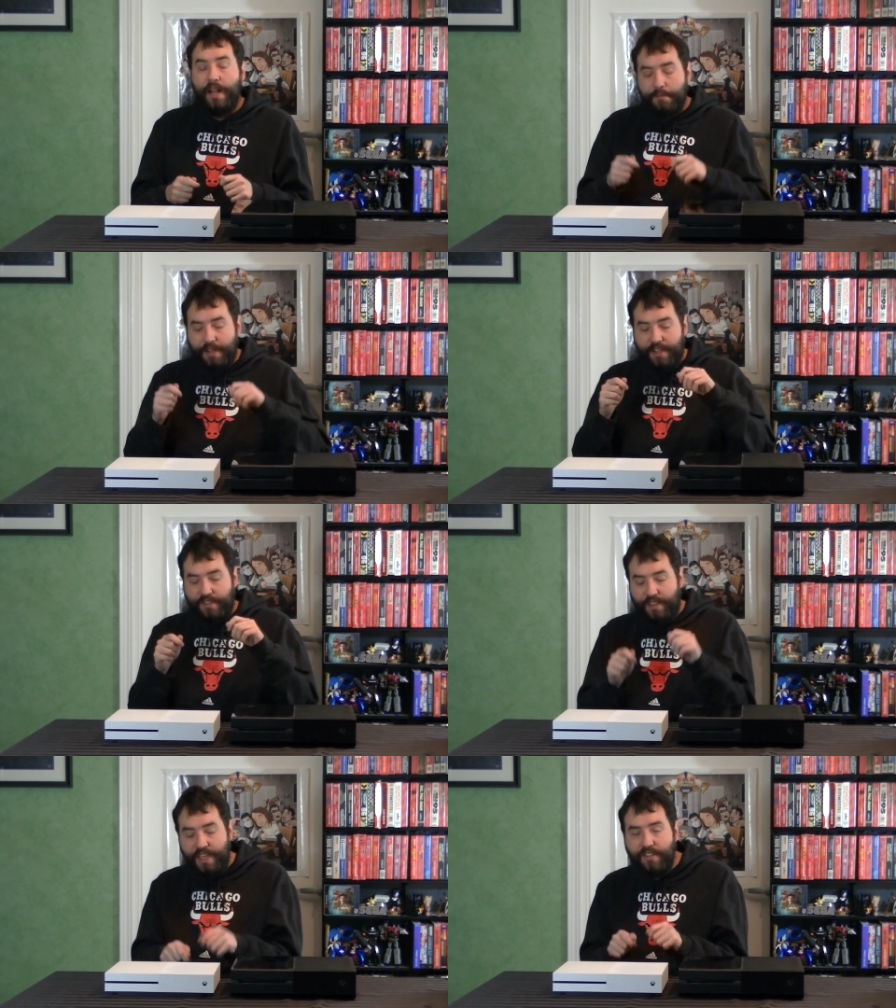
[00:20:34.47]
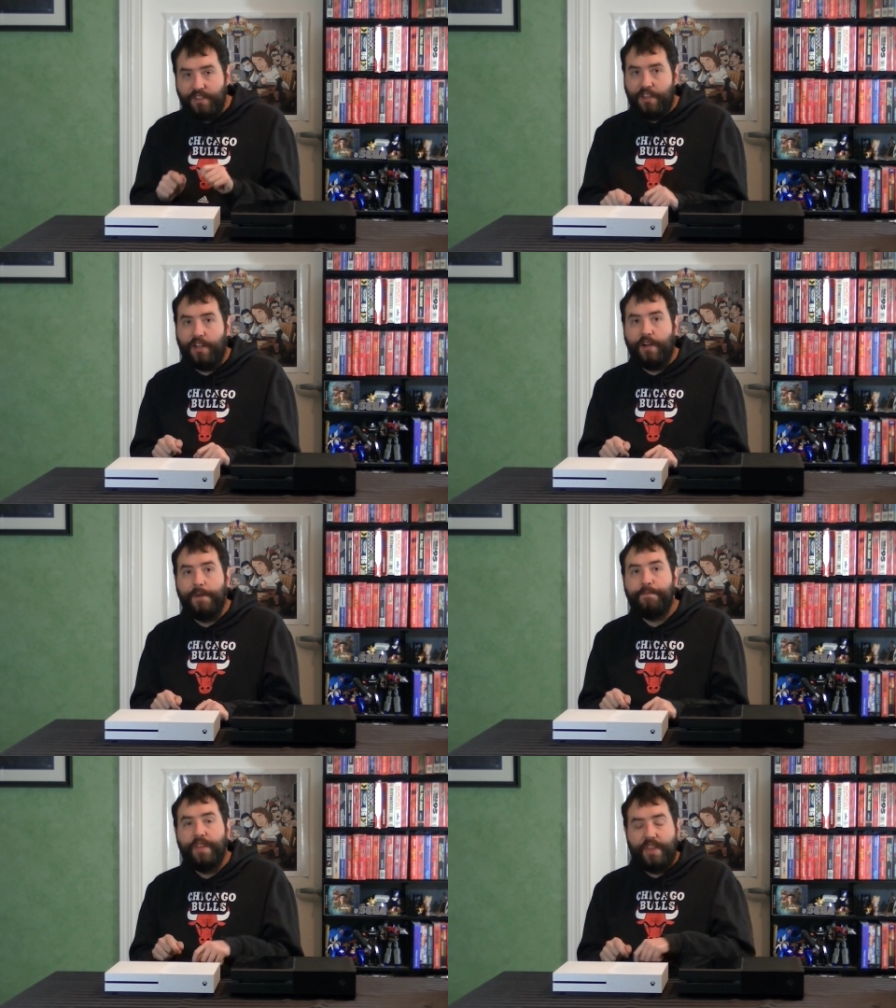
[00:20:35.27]
because this
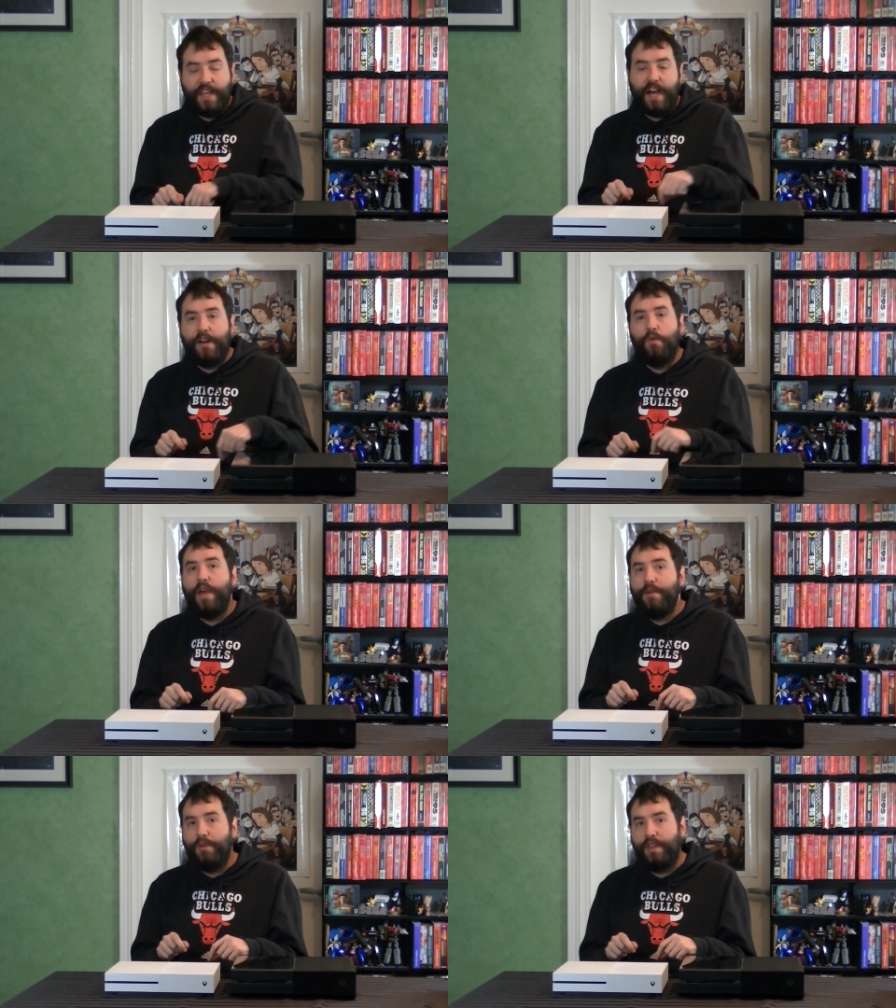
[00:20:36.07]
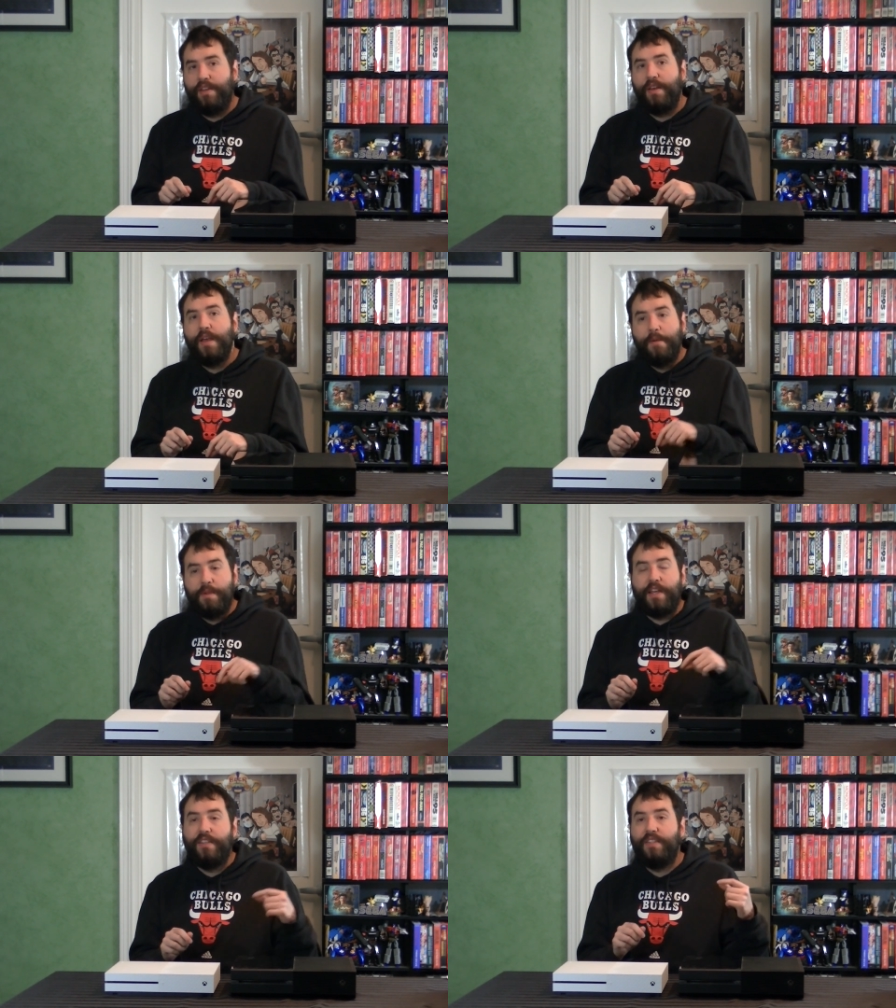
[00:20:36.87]
year they got away with it
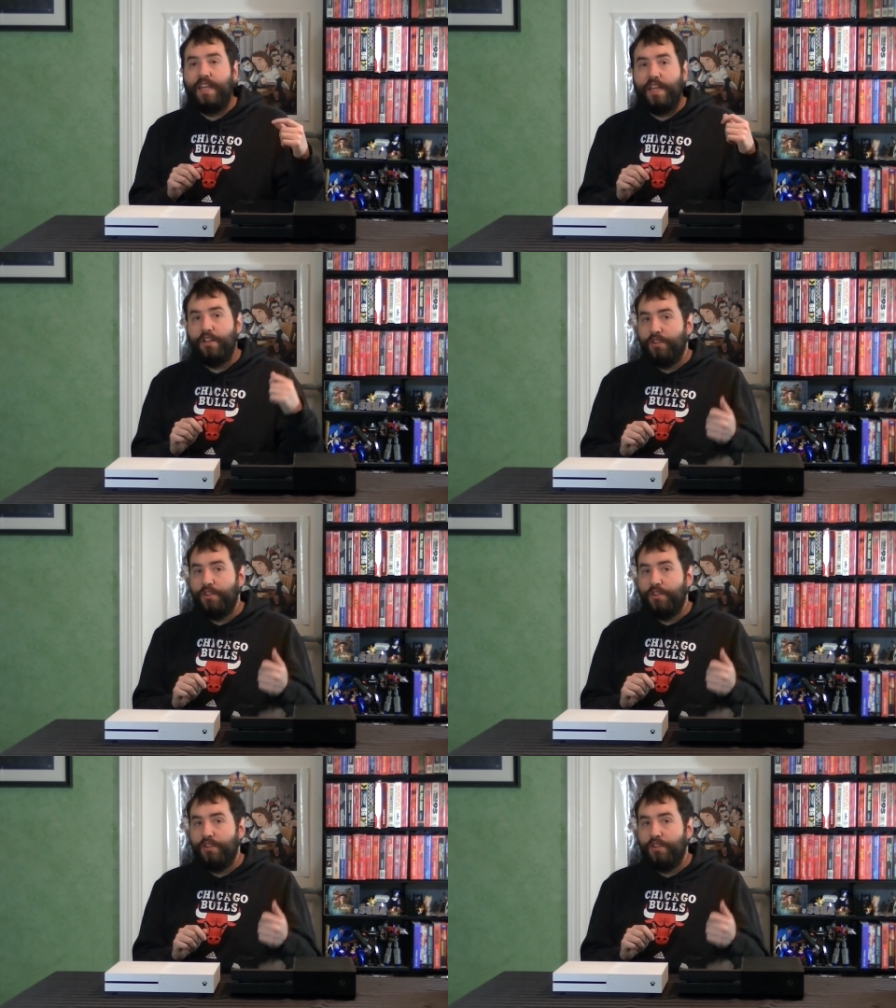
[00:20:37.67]
because they